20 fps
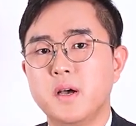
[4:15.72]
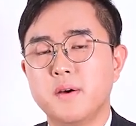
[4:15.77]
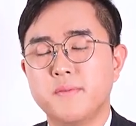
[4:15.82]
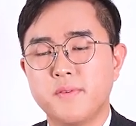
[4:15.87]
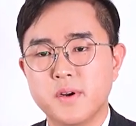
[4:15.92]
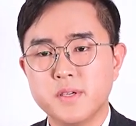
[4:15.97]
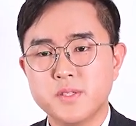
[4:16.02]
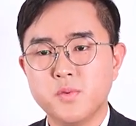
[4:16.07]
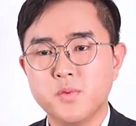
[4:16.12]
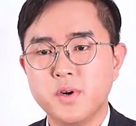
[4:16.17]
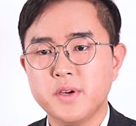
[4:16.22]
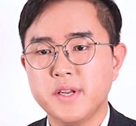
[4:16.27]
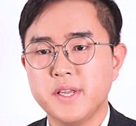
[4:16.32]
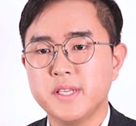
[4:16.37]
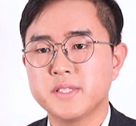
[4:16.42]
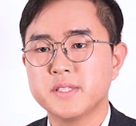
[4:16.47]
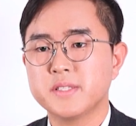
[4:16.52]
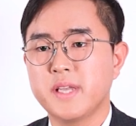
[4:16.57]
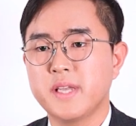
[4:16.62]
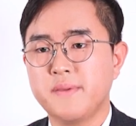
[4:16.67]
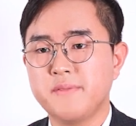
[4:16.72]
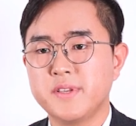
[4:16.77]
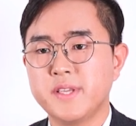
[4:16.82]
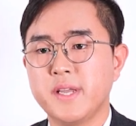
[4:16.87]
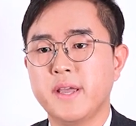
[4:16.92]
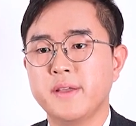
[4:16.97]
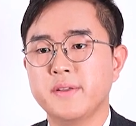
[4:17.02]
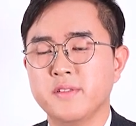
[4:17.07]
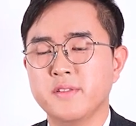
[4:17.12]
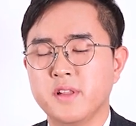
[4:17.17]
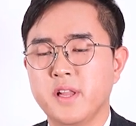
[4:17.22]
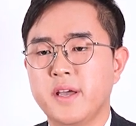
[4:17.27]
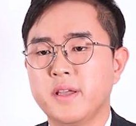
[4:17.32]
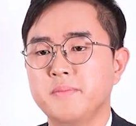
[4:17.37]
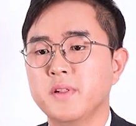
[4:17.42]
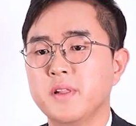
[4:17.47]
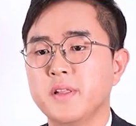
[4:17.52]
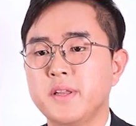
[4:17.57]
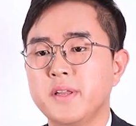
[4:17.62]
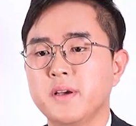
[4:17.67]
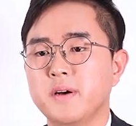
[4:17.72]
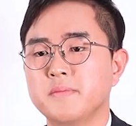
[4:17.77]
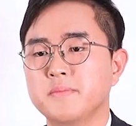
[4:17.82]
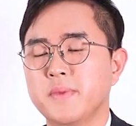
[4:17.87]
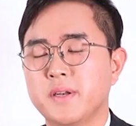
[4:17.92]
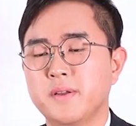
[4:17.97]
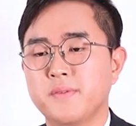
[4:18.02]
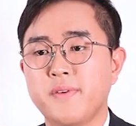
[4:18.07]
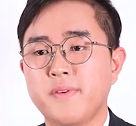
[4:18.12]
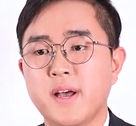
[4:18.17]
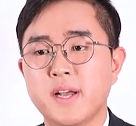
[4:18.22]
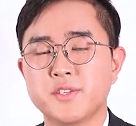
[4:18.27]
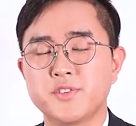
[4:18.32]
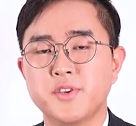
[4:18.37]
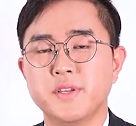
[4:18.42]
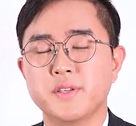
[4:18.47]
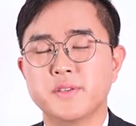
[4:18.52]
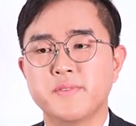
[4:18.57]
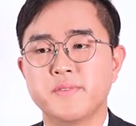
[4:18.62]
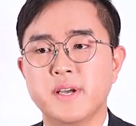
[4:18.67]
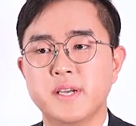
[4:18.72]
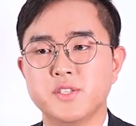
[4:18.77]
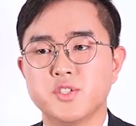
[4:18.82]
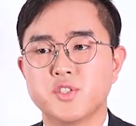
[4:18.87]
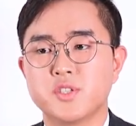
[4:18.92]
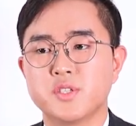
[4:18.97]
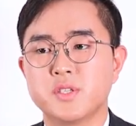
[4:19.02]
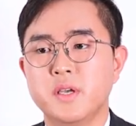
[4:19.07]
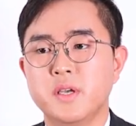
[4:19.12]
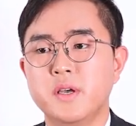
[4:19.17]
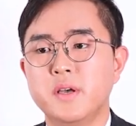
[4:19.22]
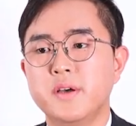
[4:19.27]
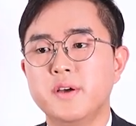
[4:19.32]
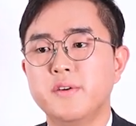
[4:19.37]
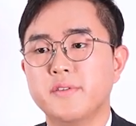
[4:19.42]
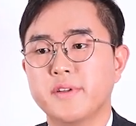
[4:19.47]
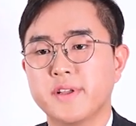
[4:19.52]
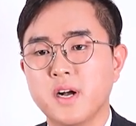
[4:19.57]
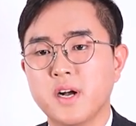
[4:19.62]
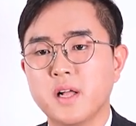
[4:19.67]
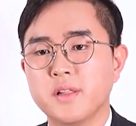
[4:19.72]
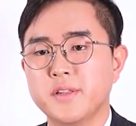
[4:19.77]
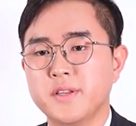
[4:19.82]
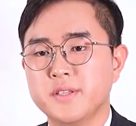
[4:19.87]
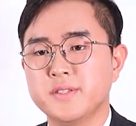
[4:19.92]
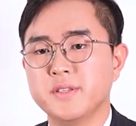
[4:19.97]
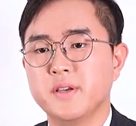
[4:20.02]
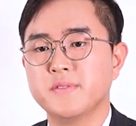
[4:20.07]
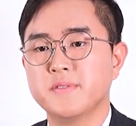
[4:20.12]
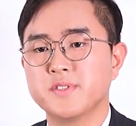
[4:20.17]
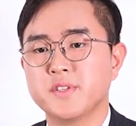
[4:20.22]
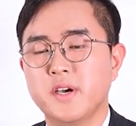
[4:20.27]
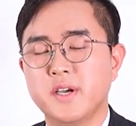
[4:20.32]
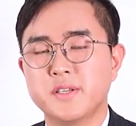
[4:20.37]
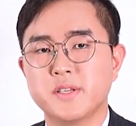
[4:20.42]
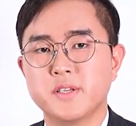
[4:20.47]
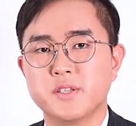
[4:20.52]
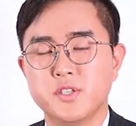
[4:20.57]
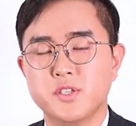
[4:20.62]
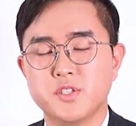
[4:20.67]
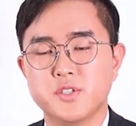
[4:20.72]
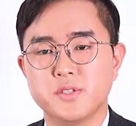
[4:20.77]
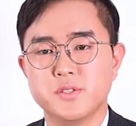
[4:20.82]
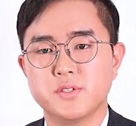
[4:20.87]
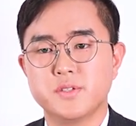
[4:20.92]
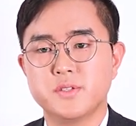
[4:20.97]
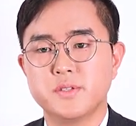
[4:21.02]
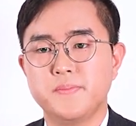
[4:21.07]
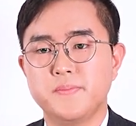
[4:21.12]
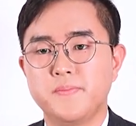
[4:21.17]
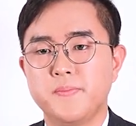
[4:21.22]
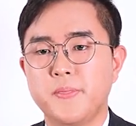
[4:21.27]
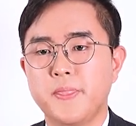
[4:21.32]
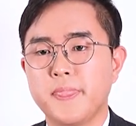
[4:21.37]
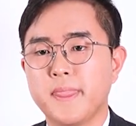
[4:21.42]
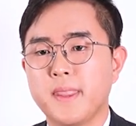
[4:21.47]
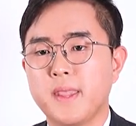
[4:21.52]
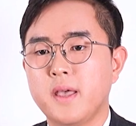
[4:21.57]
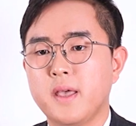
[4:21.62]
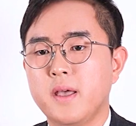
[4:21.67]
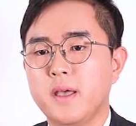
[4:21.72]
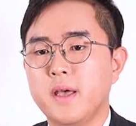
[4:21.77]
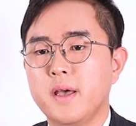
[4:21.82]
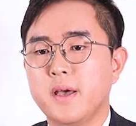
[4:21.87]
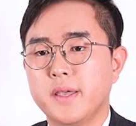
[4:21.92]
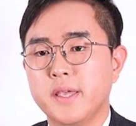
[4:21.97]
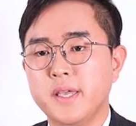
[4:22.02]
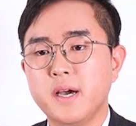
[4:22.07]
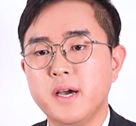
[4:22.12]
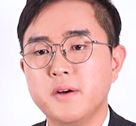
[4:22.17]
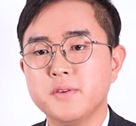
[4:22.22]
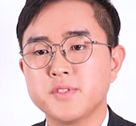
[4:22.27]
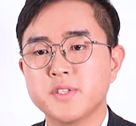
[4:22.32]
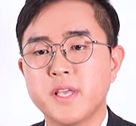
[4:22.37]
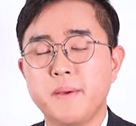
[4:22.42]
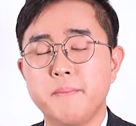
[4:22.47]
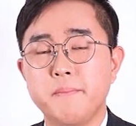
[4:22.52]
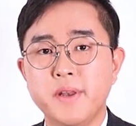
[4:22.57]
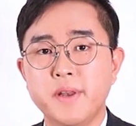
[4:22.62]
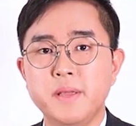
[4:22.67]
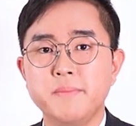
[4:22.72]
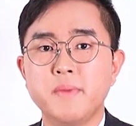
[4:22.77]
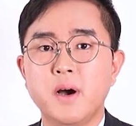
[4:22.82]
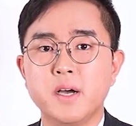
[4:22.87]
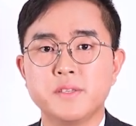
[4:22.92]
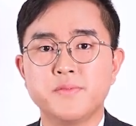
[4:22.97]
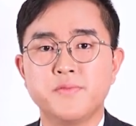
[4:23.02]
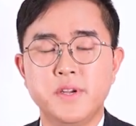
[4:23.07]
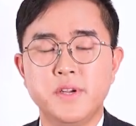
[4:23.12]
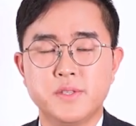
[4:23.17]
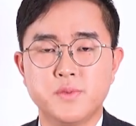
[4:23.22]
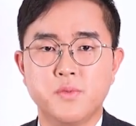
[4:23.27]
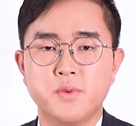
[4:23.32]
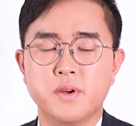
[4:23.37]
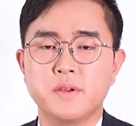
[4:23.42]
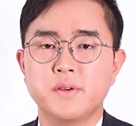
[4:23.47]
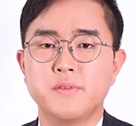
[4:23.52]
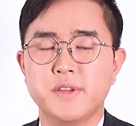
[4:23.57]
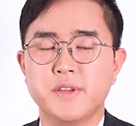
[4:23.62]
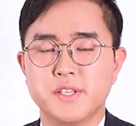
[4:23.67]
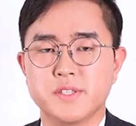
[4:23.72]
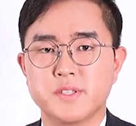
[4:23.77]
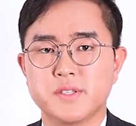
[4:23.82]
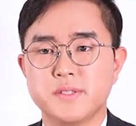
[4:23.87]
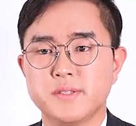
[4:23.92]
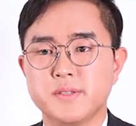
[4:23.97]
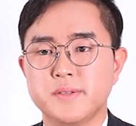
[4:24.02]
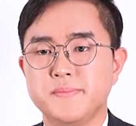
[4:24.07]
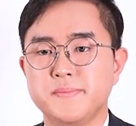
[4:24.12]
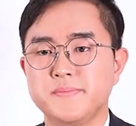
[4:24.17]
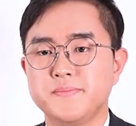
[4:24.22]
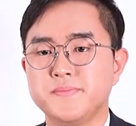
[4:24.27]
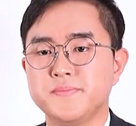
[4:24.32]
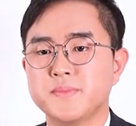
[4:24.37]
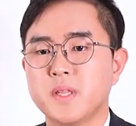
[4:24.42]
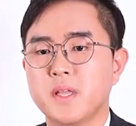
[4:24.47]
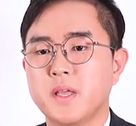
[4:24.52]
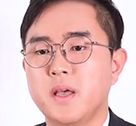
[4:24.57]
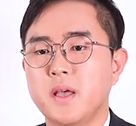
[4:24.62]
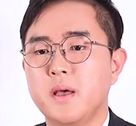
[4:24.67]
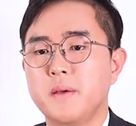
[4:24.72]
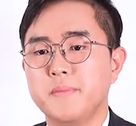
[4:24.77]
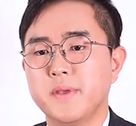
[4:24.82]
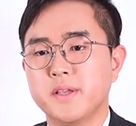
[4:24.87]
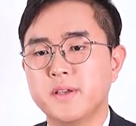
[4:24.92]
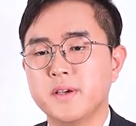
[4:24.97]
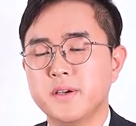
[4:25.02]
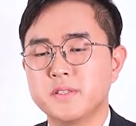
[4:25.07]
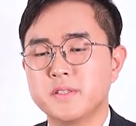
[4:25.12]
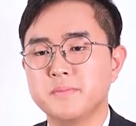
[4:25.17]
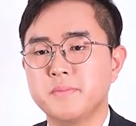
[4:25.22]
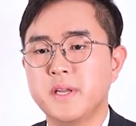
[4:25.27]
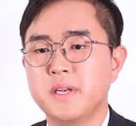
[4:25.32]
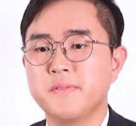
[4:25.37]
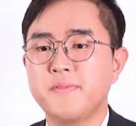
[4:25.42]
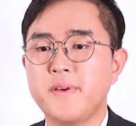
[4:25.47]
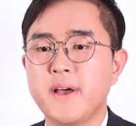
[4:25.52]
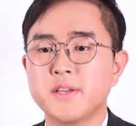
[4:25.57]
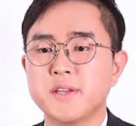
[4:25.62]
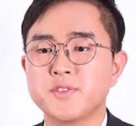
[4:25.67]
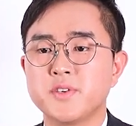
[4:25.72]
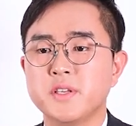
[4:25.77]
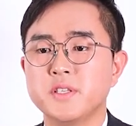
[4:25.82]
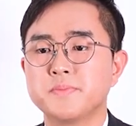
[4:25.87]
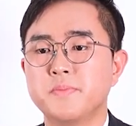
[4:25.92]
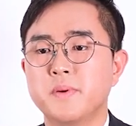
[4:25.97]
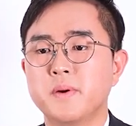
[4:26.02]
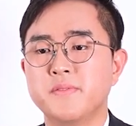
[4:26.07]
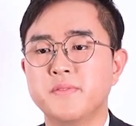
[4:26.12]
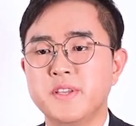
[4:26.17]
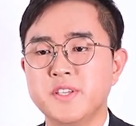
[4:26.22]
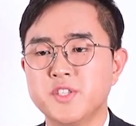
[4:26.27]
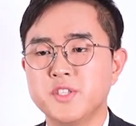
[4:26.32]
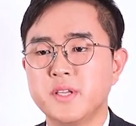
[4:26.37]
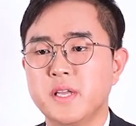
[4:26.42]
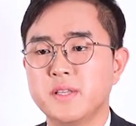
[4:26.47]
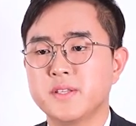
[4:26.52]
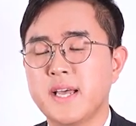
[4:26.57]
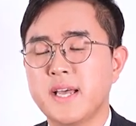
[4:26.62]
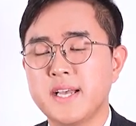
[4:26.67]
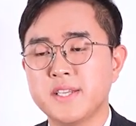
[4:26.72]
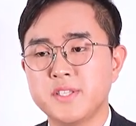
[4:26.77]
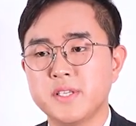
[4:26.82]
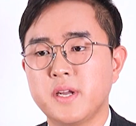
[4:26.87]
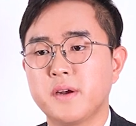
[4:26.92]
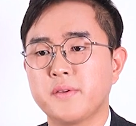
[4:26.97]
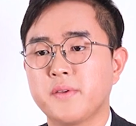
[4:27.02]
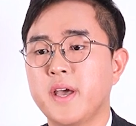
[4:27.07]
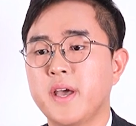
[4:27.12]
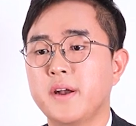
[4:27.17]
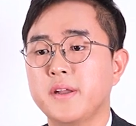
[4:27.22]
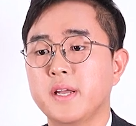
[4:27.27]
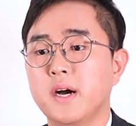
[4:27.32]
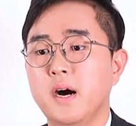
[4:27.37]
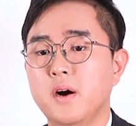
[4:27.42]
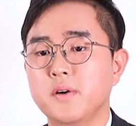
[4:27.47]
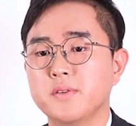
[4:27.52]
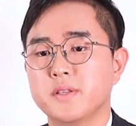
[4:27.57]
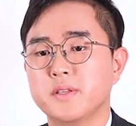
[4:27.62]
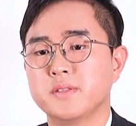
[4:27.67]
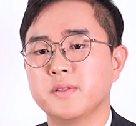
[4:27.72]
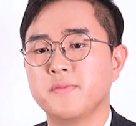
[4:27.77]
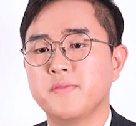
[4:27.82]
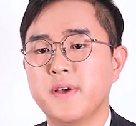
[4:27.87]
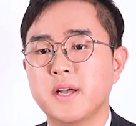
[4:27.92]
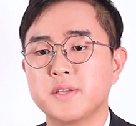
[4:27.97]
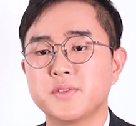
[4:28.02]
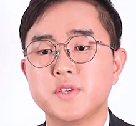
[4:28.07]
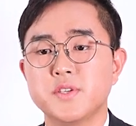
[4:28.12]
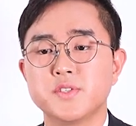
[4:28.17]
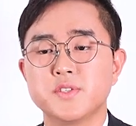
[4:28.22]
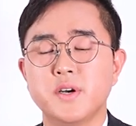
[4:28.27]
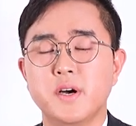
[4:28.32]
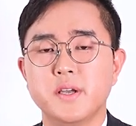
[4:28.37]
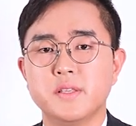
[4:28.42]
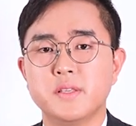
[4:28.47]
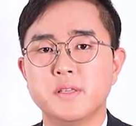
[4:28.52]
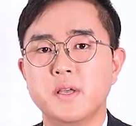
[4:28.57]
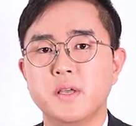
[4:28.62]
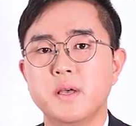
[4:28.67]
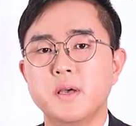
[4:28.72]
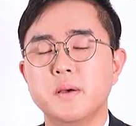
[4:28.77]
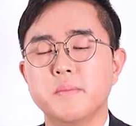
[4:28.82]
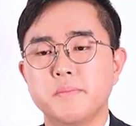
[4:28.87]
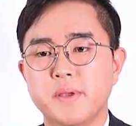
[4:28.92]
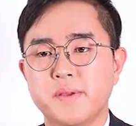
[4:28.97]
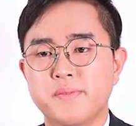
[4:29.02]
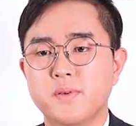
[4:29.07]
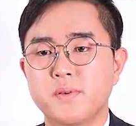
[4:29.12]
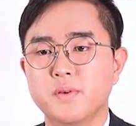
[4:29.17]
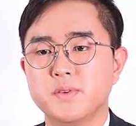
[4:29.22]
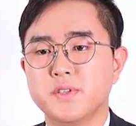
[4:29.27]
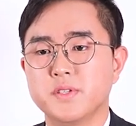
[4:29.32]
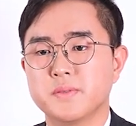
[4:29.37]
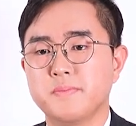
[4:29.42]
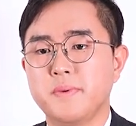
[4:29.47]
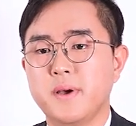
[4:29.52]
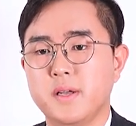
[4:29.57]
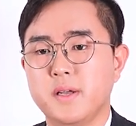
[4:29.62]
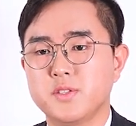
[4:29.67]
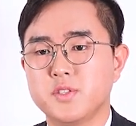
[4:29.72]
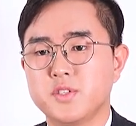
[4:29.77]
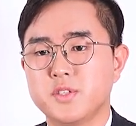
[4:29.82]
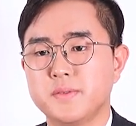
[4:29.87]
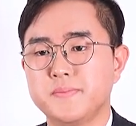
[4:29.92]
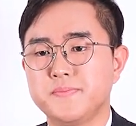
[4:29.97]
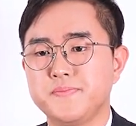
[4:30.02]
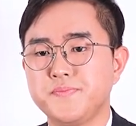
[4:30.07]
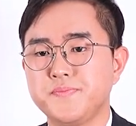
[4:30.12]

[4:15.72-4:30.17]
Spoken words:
First one is safety and reliability of manufacturing in advance, regardless of site conditions. Eos can minimize field work risks because manufacturing supervision and testing are carried out at the factory site before dispatch.